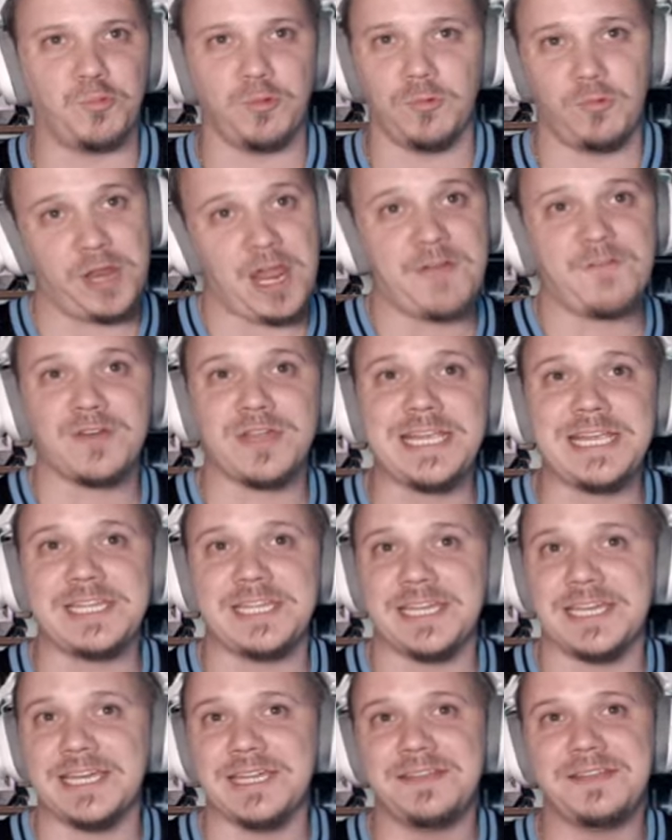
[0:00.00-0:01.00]
whatever he
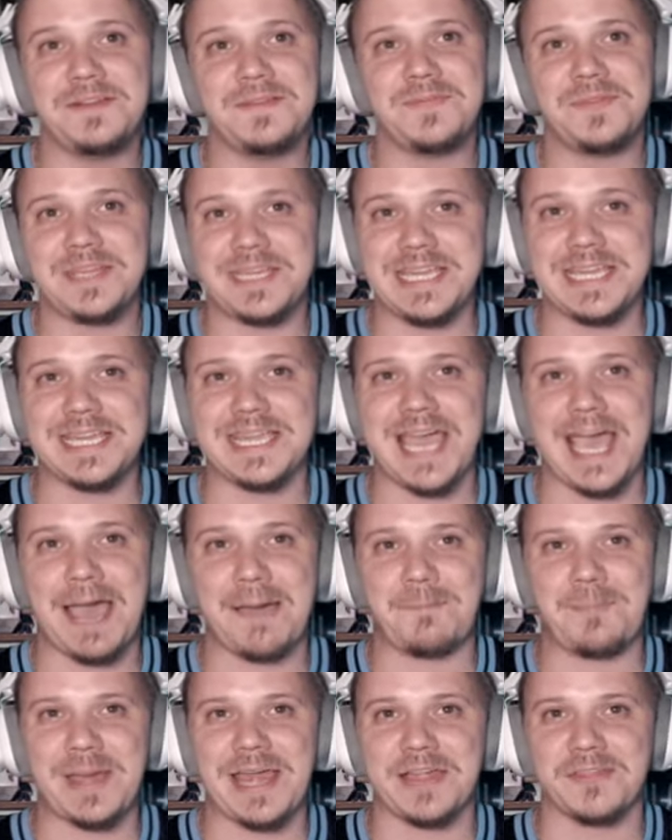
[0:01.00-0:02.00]
did, he
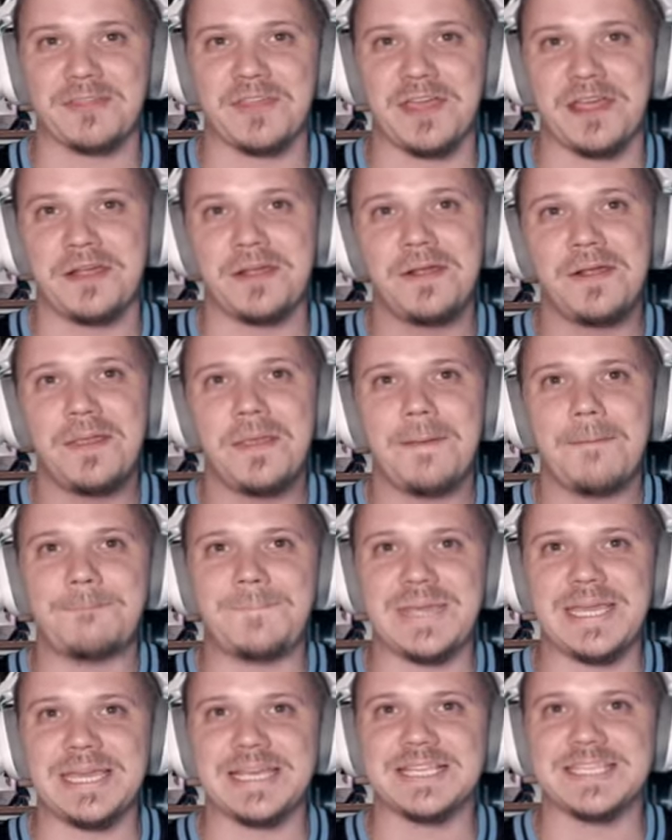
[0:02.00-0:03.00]
got back there.
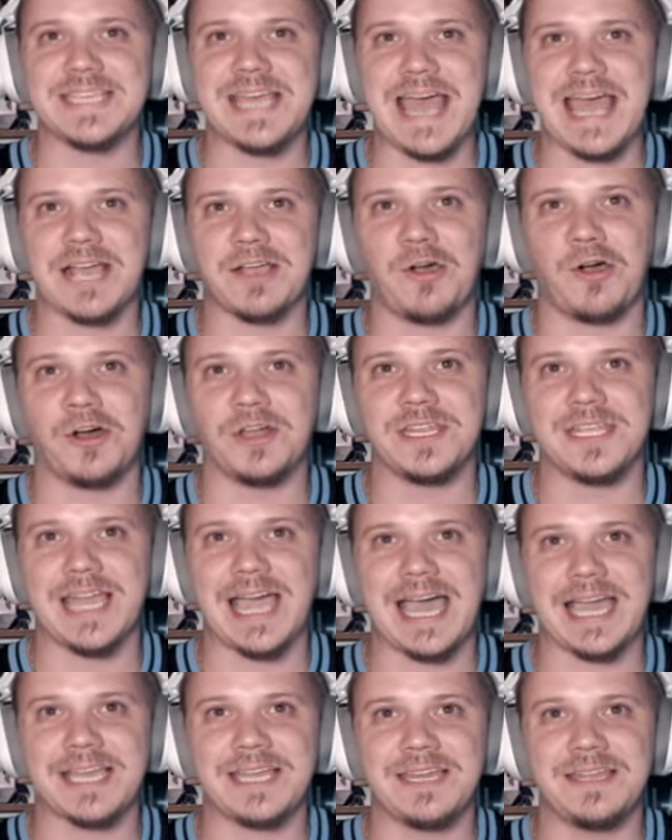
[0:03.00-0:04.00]
Big sack on
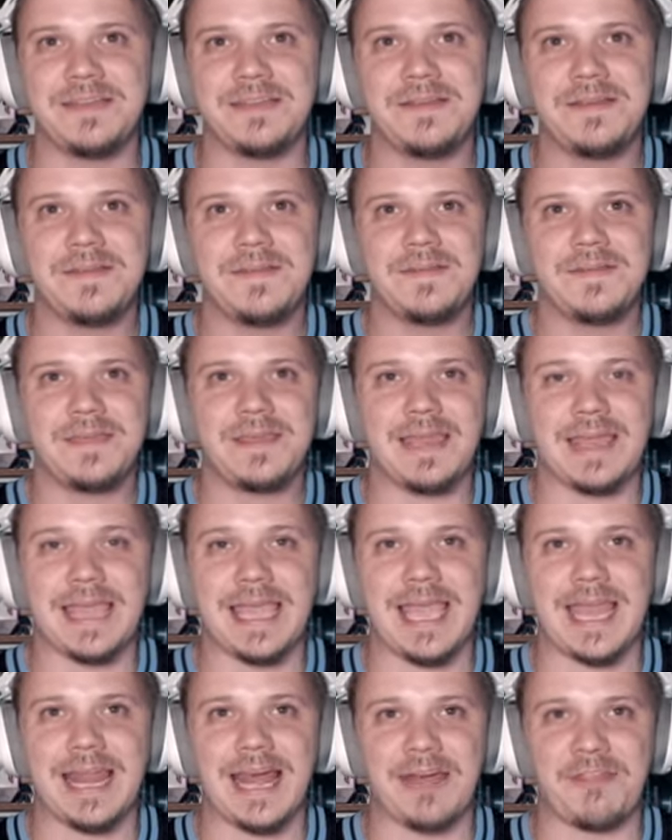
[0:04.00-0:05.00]
Yakin,
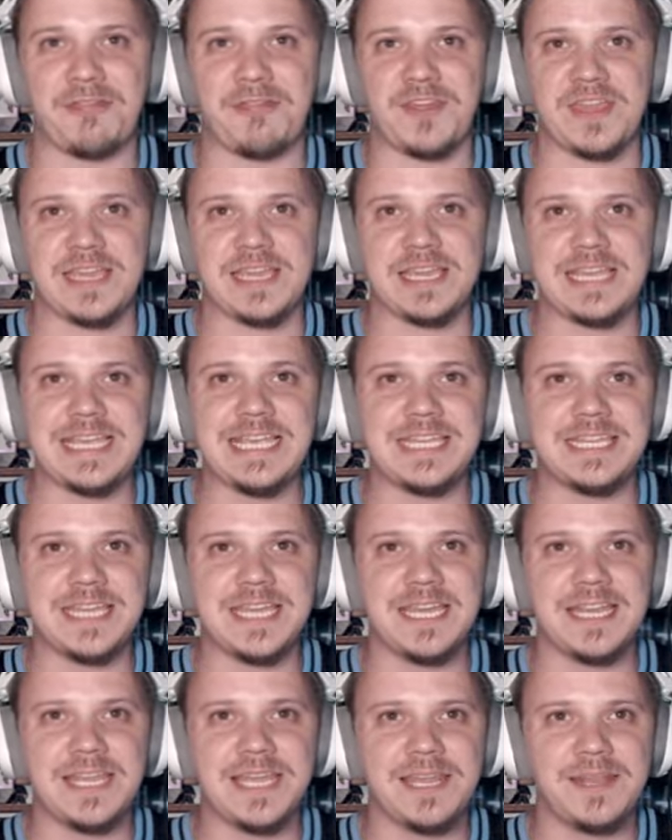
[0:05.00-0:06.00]
and I think he
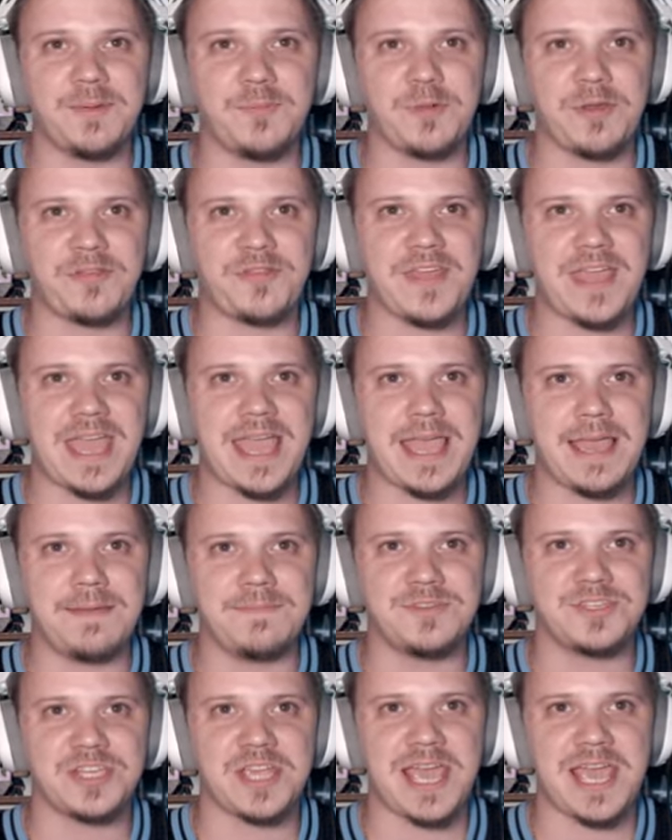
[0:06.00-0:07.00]
did hit him with the
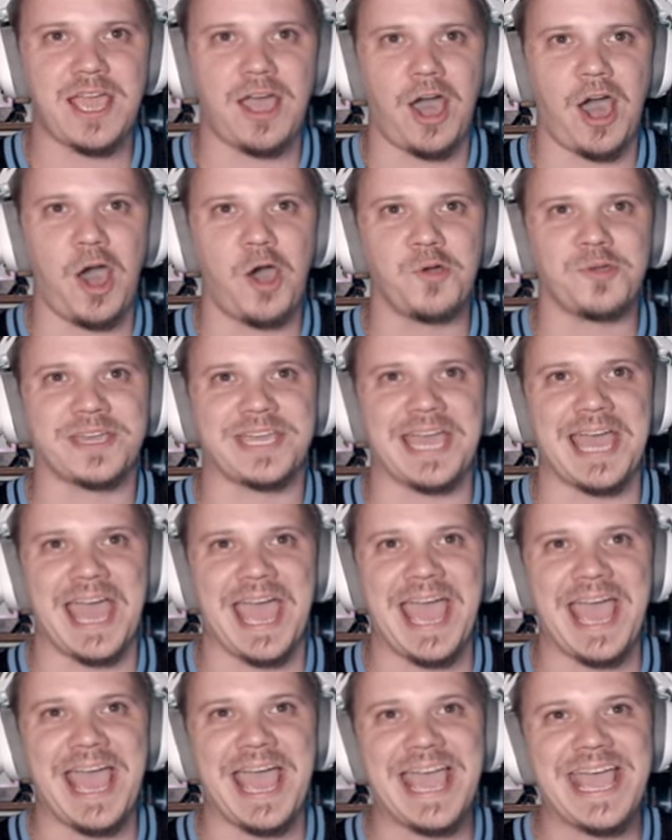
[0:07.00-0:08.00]
MJ.
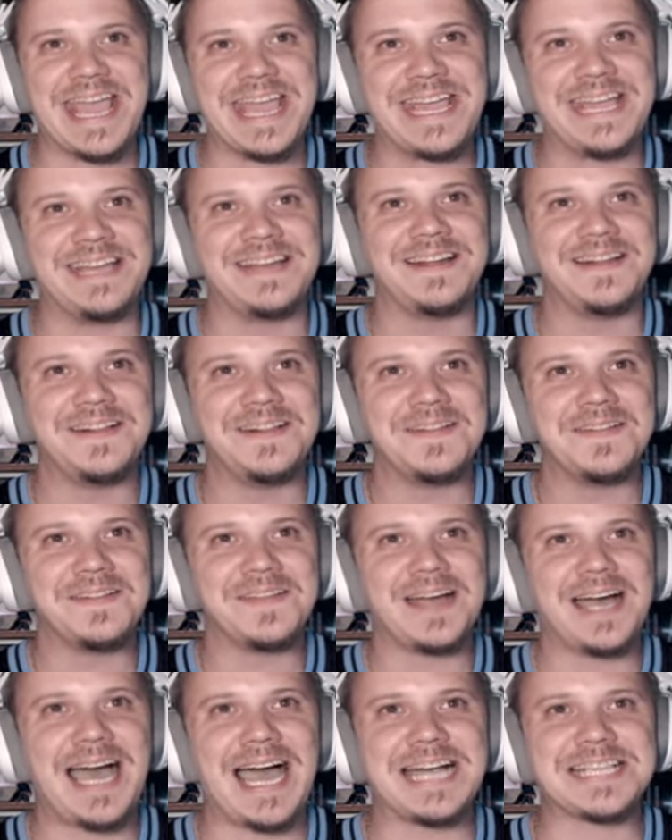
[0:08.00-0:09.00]
Okay,
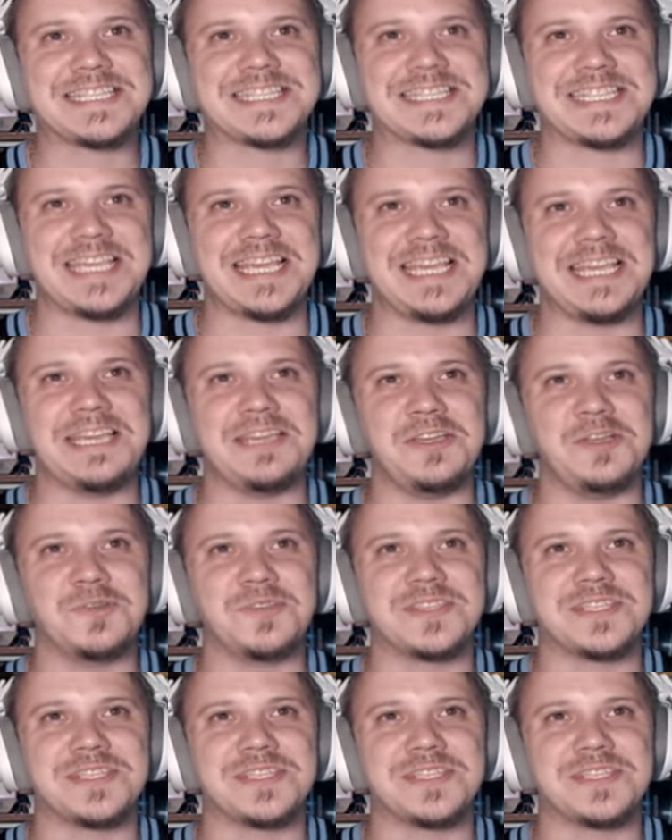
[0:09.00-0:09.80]
I see you,